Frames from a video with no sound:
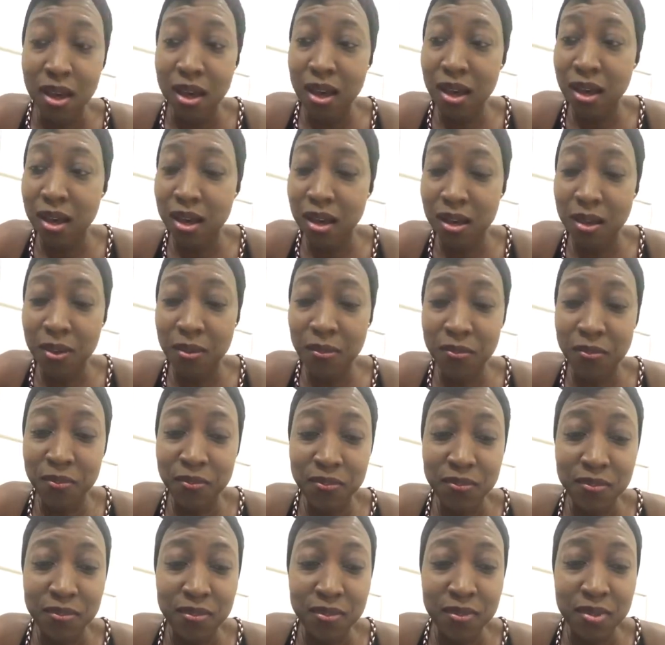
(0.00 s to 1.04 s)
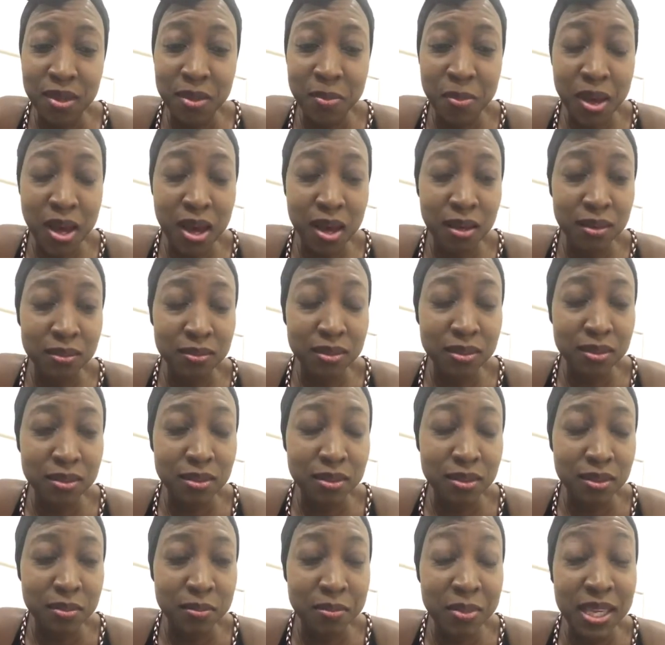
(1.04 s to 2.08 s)
about
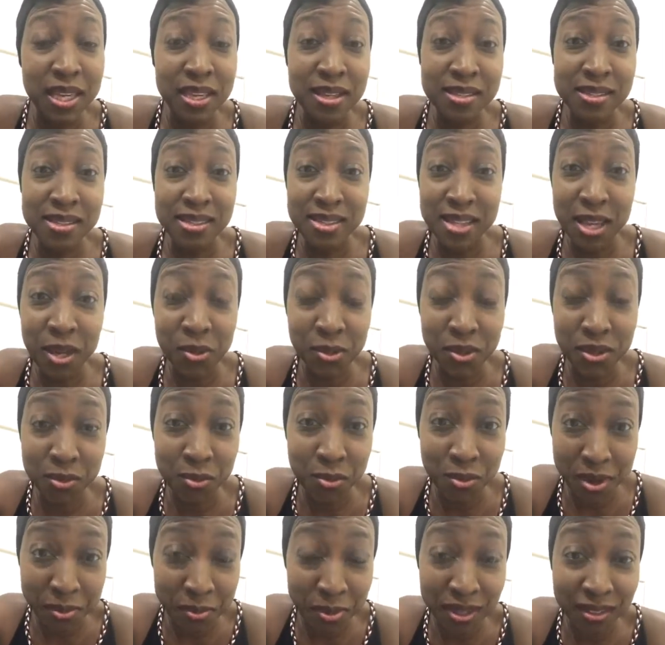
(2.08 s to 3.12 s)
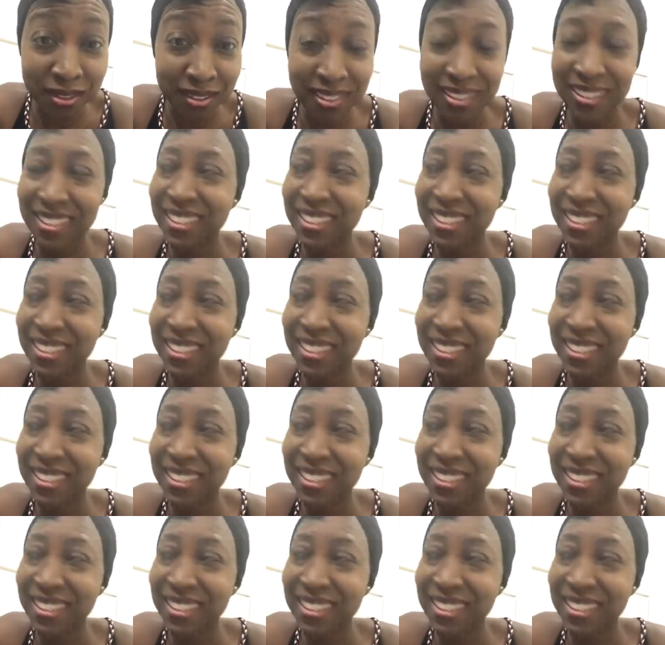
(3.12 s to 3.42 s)
being a sacred rebel